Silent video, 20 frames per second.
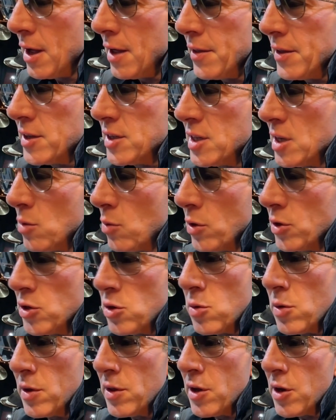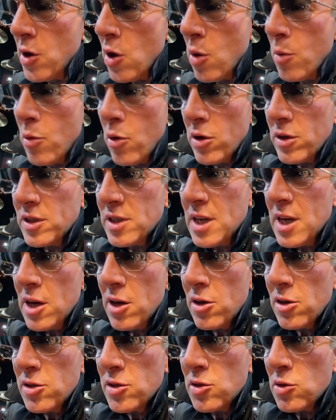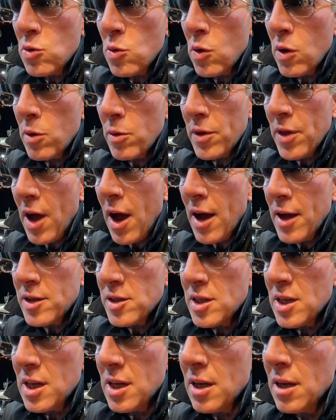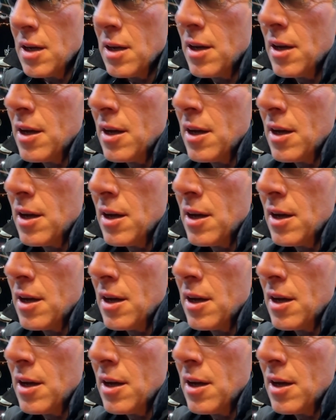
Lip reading: They said, we're doing the No More Tears tour with Ozzy.